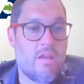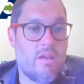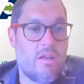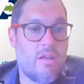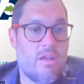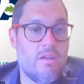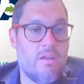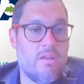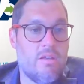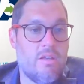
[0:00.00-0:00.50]

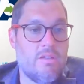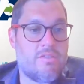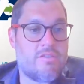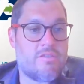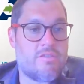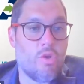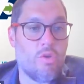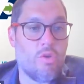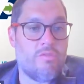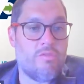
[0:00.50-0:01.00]

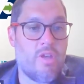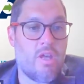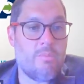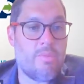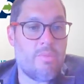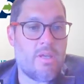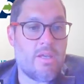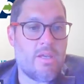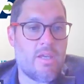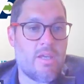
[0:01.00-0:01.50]
It's still
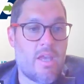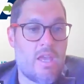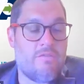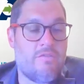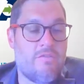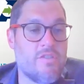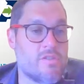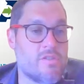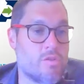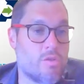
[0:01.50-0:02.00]
done by
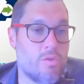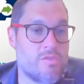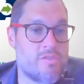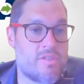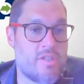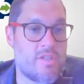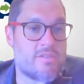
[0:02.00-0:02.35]
a physical